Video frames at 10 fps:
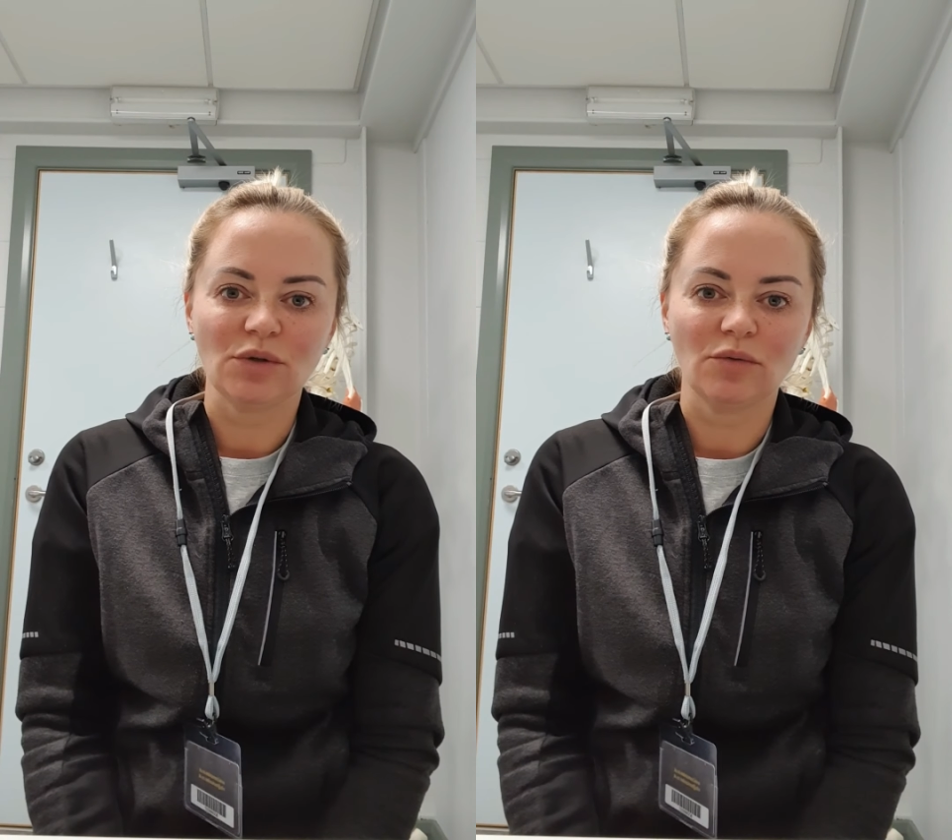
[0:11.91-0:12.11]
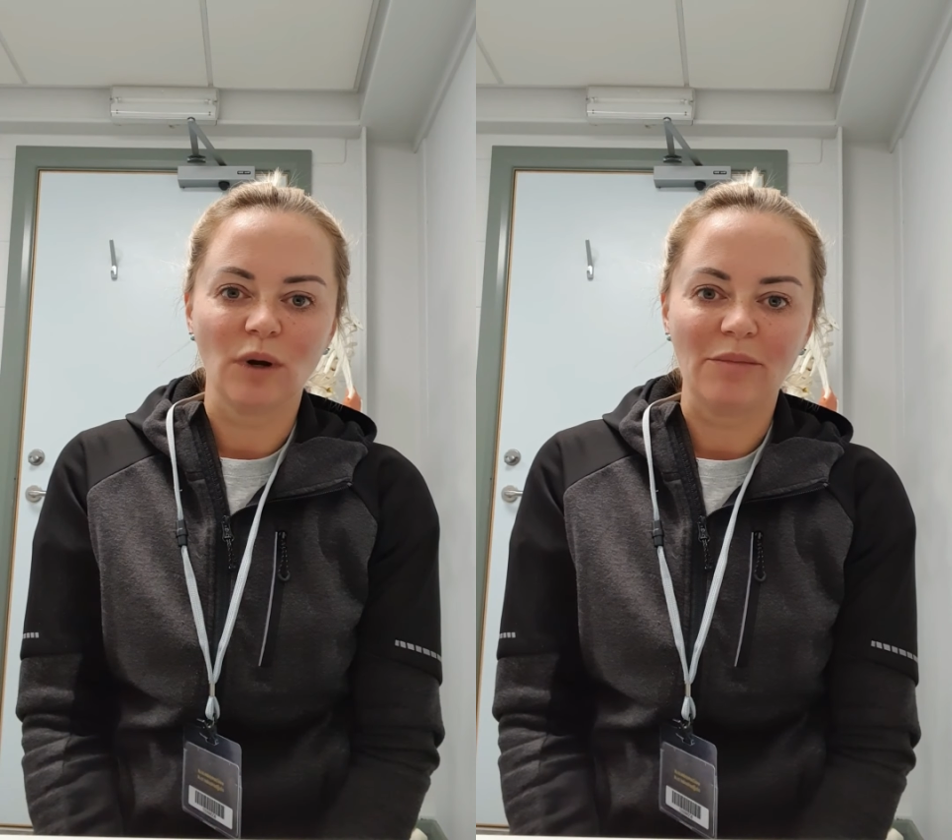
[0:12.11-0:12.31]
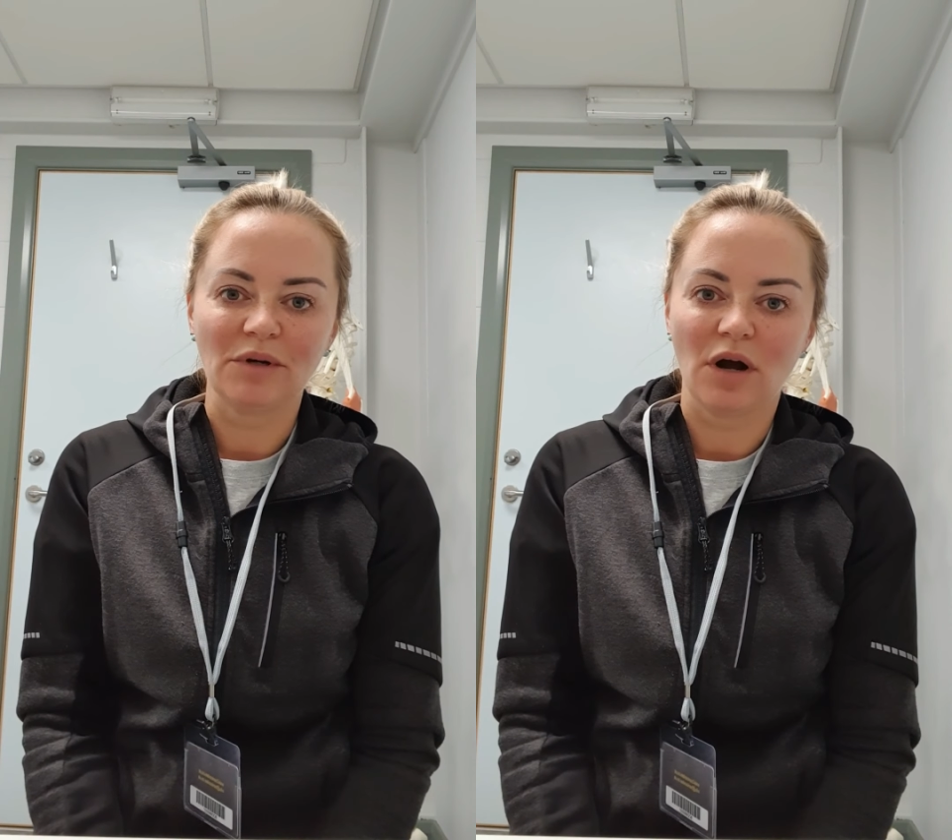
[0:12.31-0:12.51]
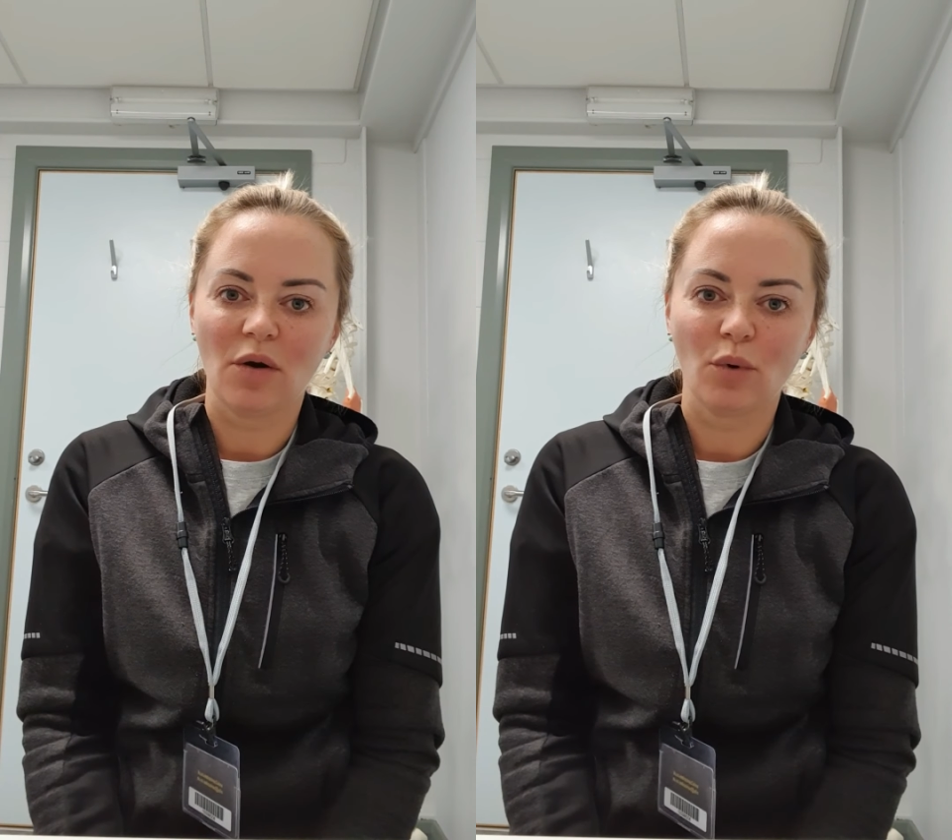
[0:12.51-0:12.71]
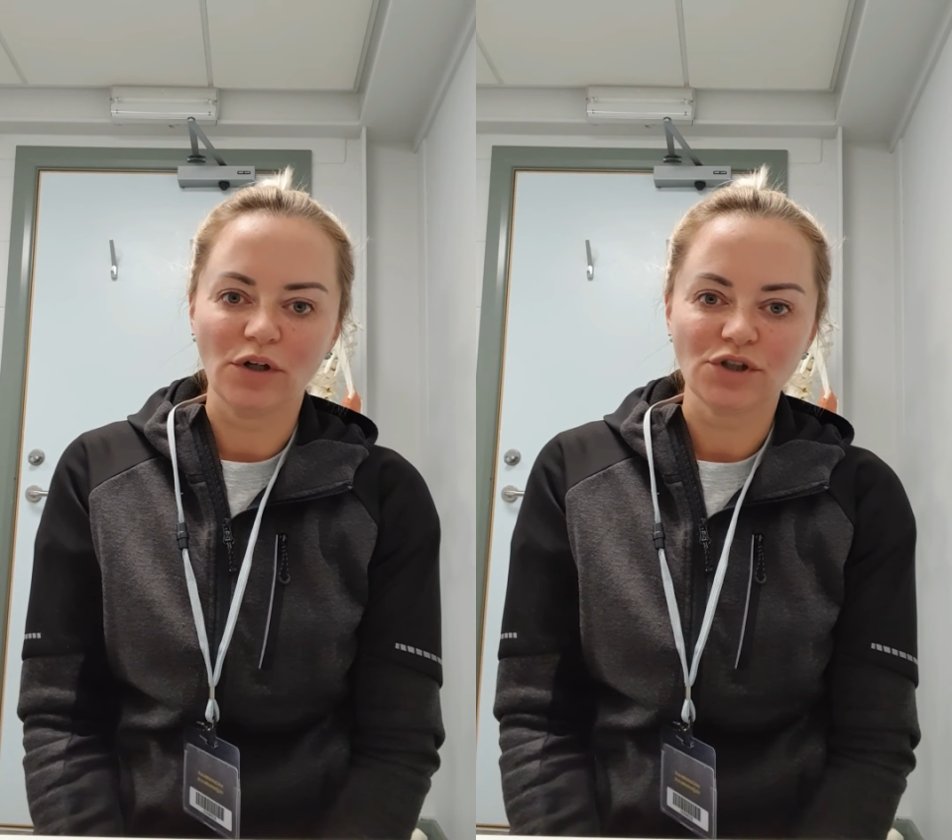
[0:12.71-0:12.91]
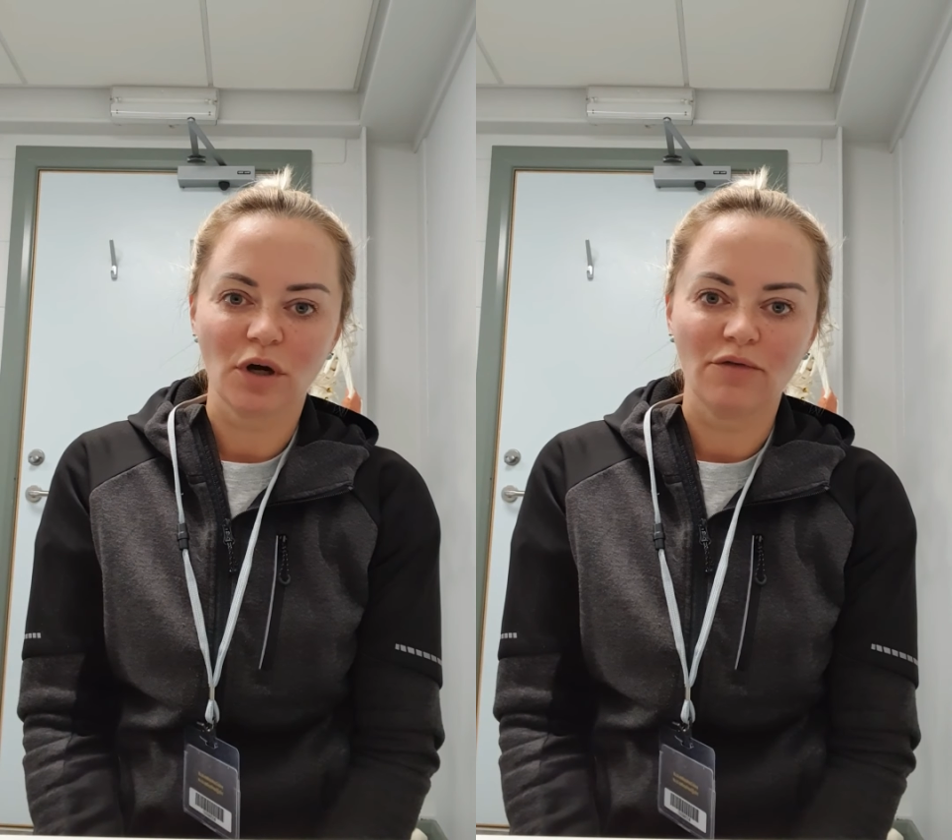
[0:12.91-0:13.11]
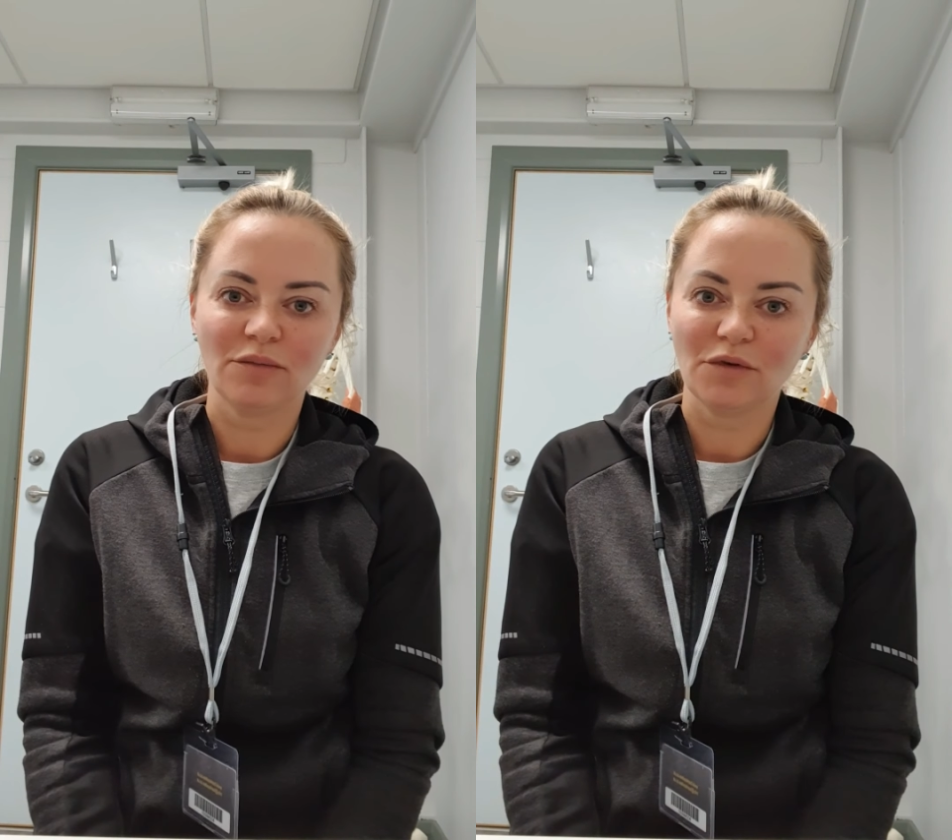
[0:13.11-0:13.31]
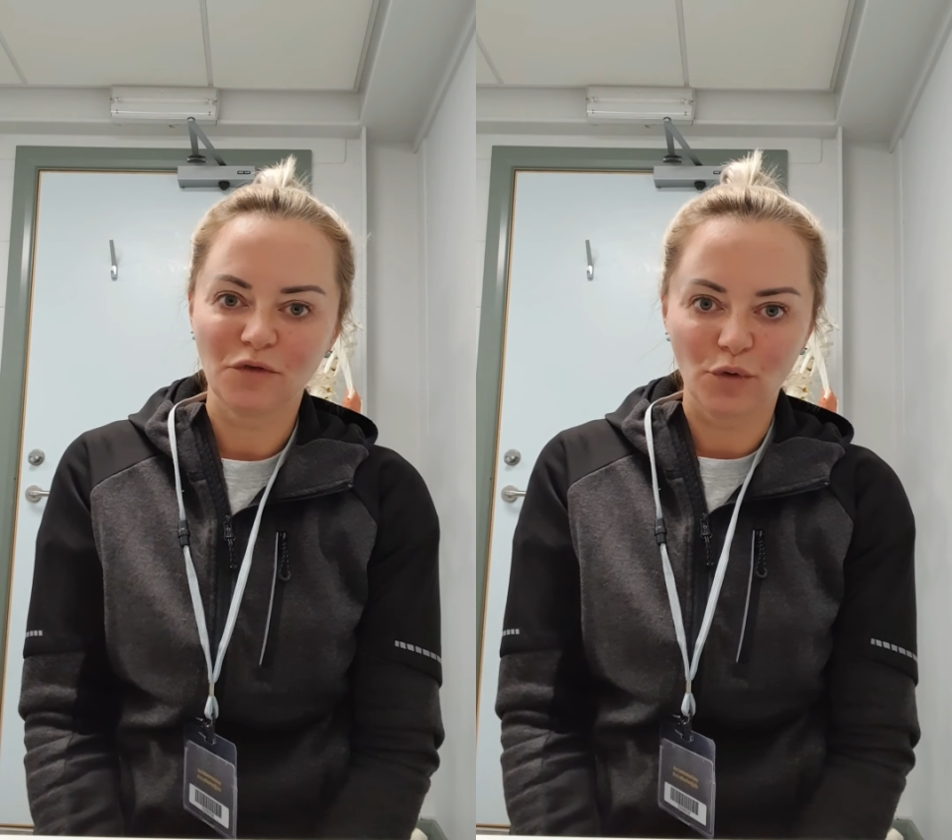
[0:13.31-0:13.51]
webinar workshop from
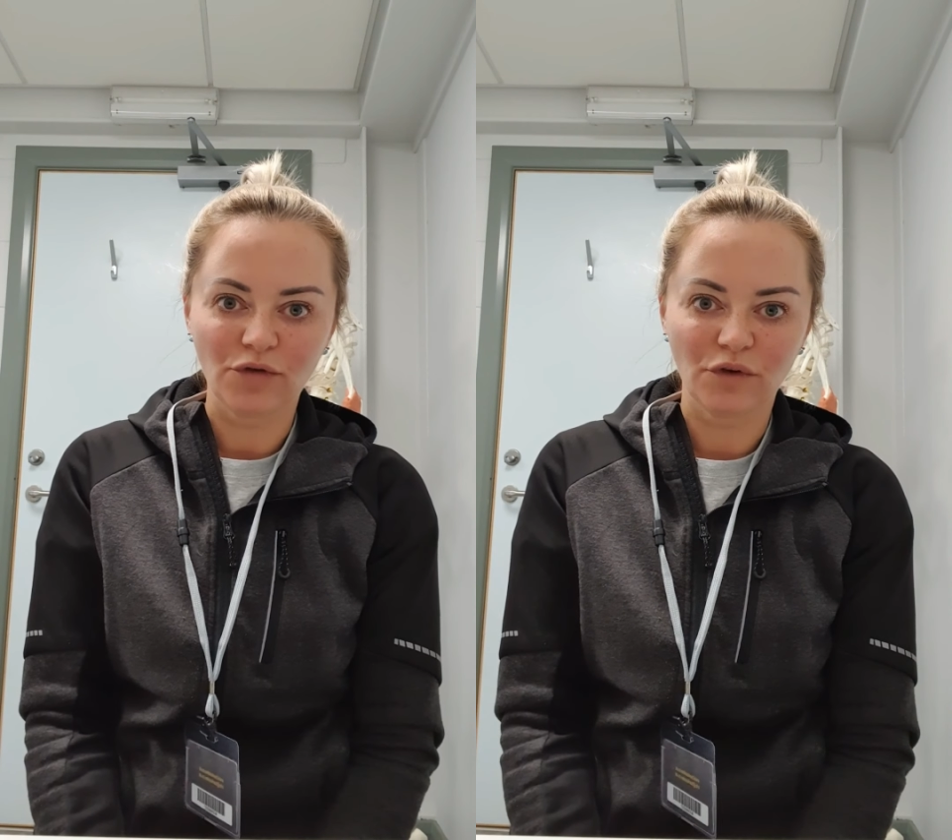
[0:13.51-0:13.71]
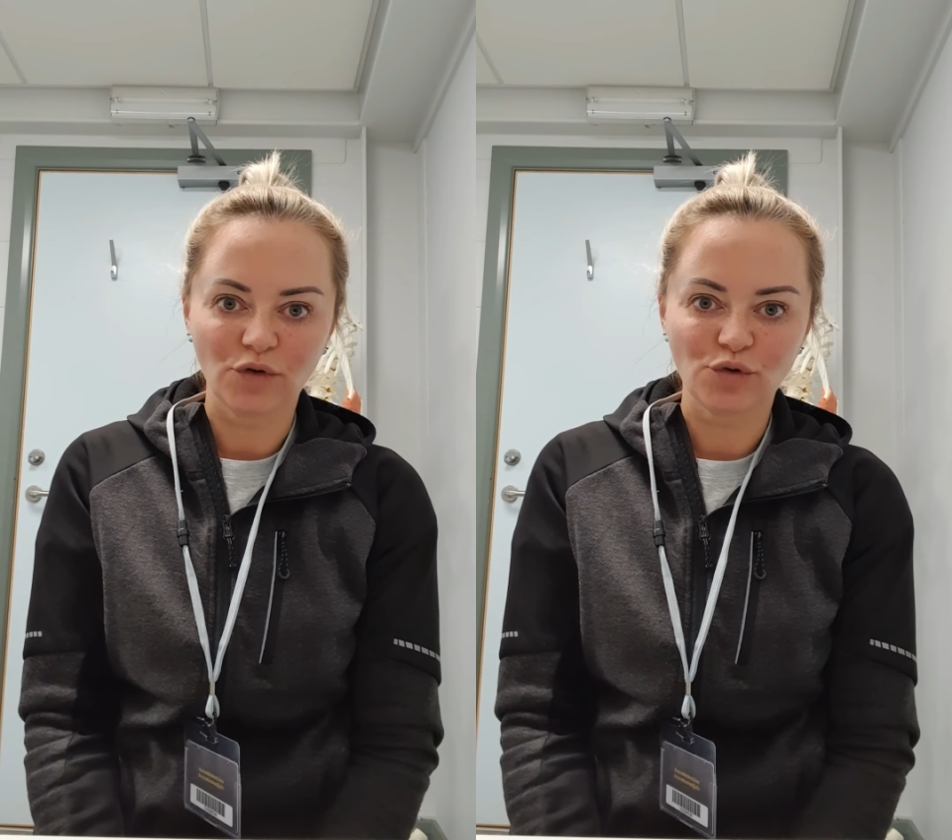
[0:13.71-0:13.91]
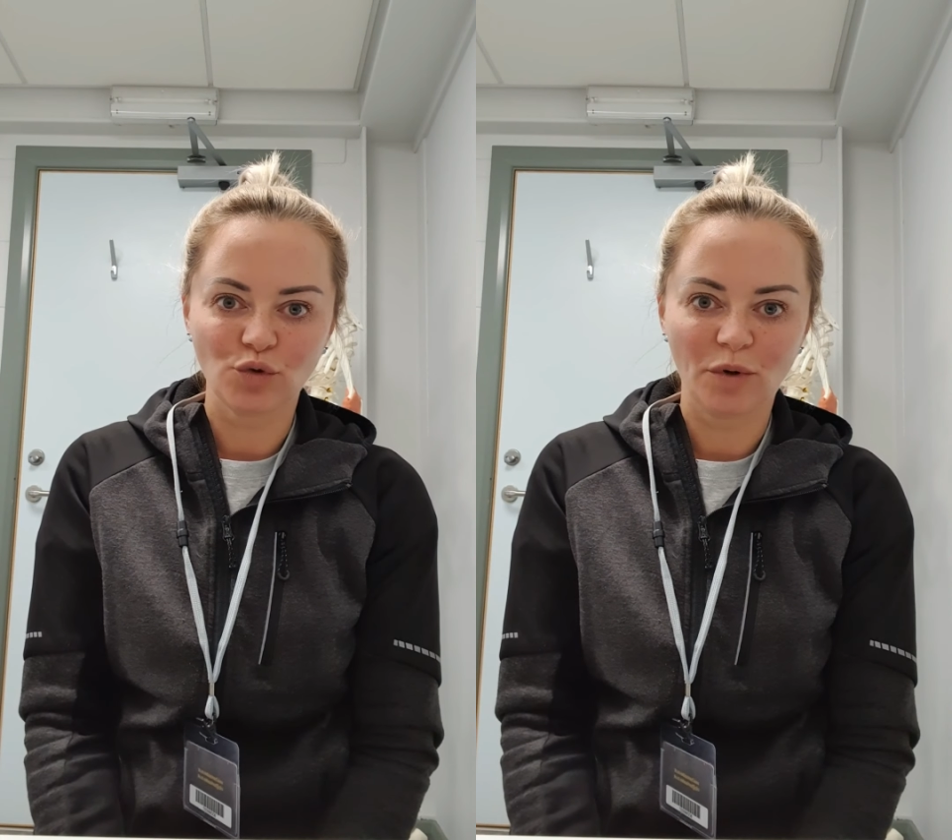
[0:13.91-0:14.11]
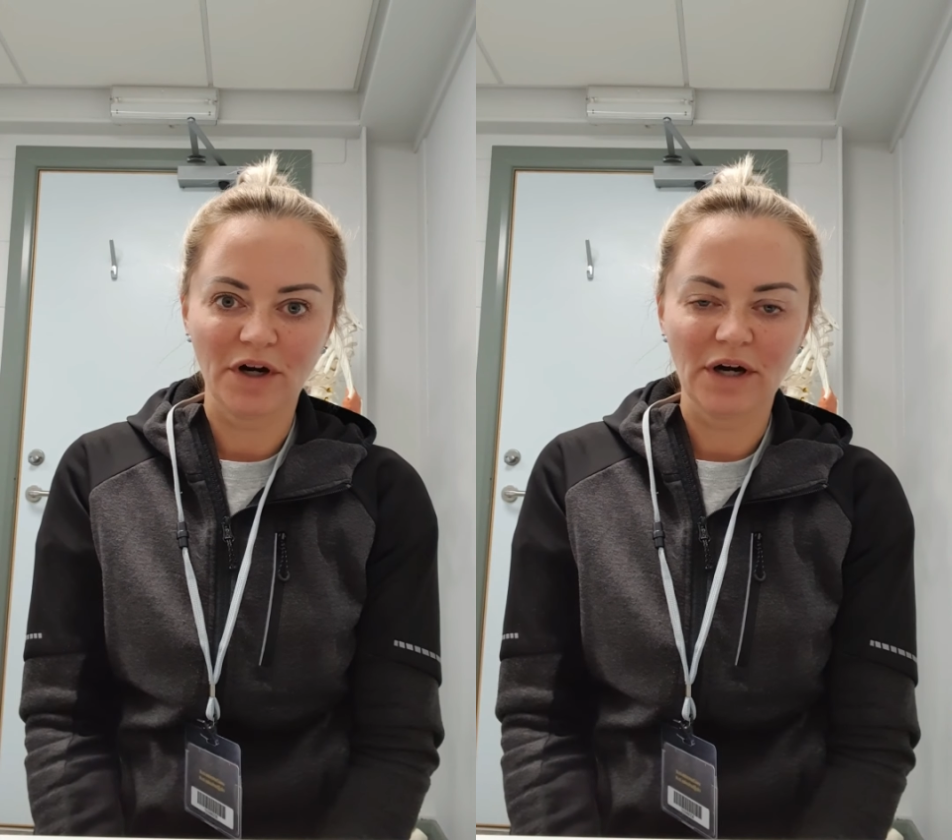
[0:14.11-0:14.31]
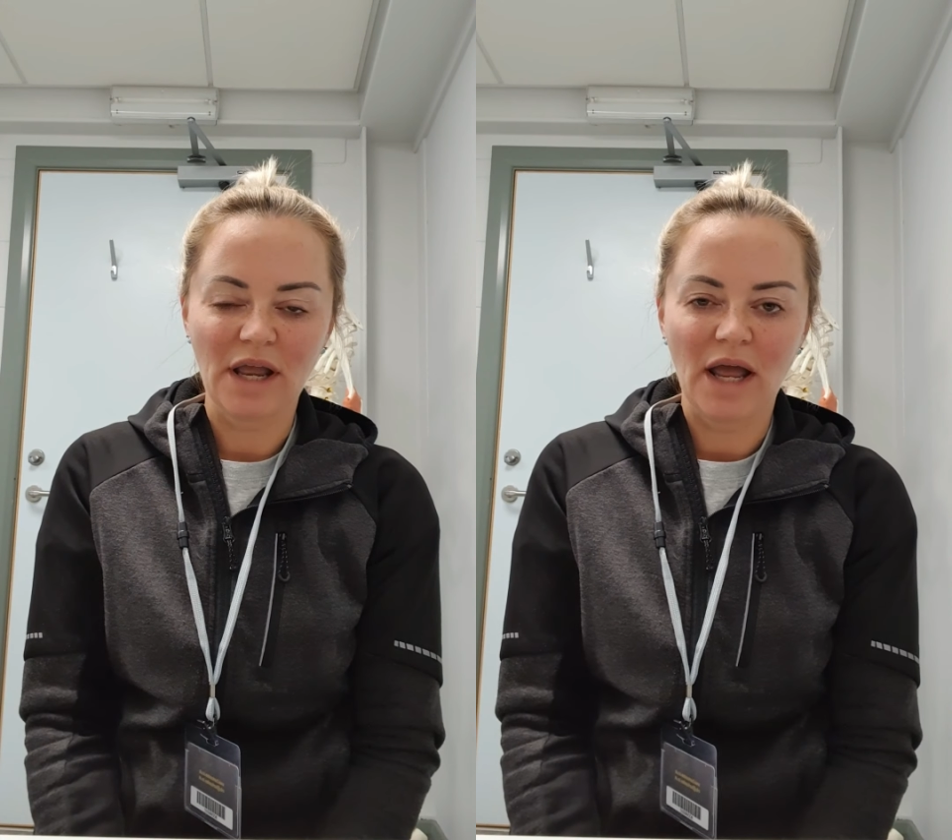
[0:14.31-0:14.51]
the 4th of October